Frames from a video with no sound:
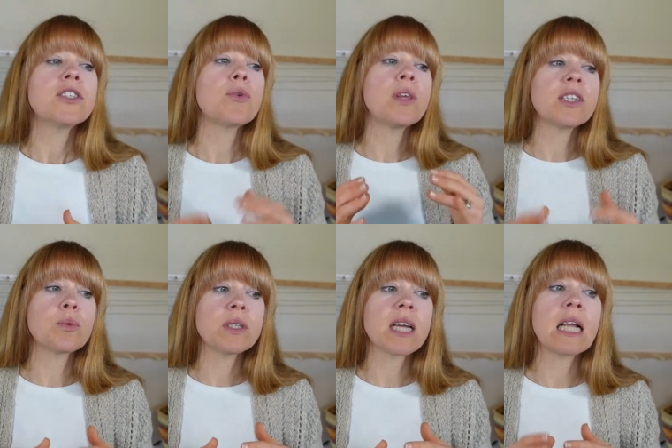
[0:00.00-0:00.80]
So
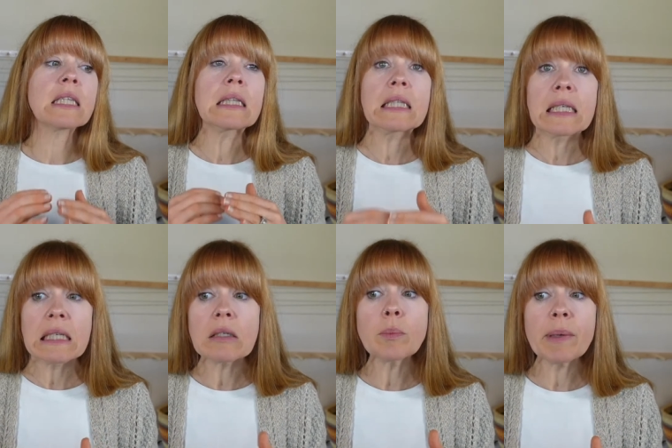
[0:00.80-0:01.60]
this was a
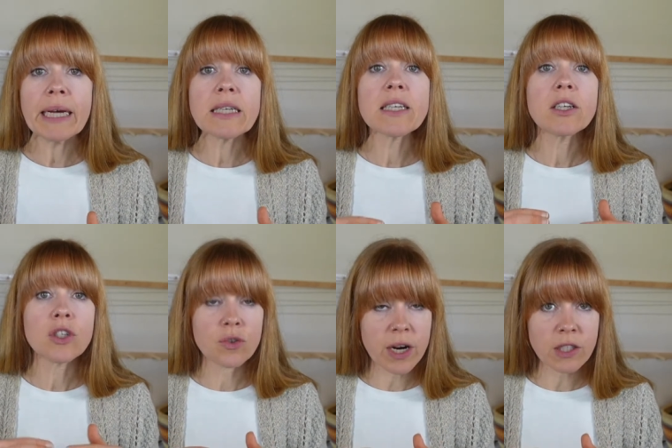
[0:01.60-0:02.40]
little bit
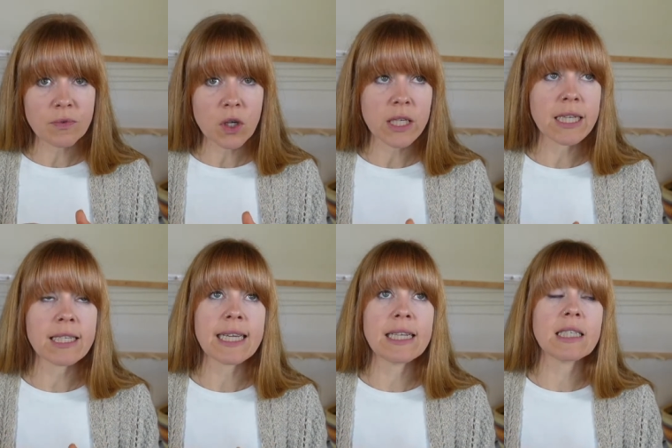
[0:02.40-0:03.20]
stressful in
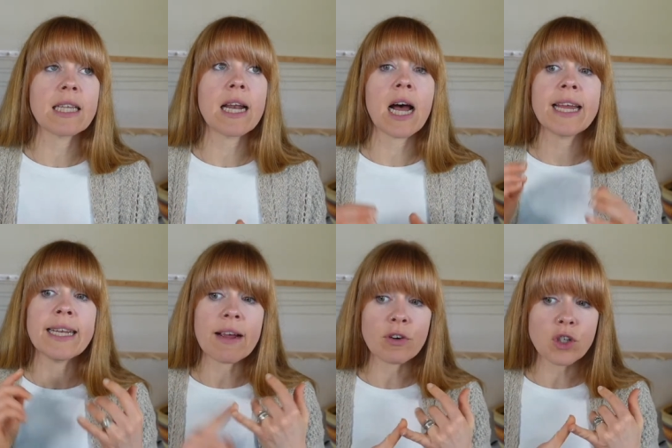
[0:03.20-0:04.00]
the sense that
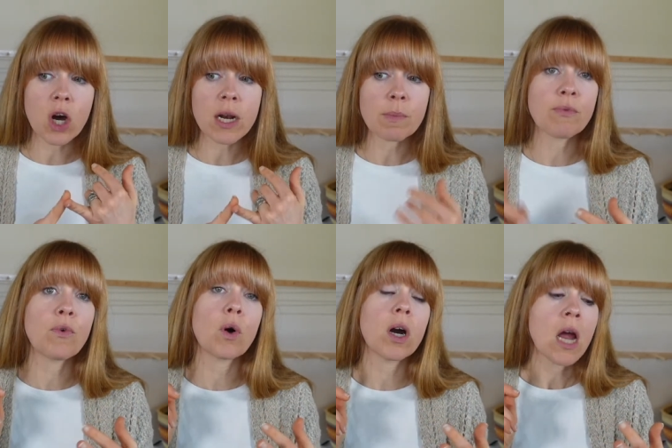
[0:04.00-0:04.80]
I'd never taught it
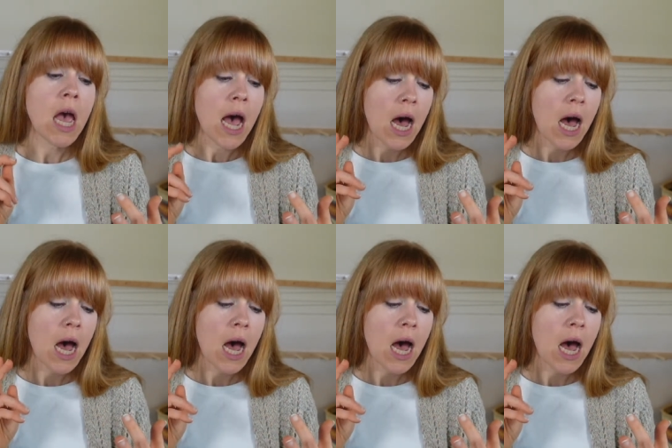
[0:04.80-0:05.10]
before.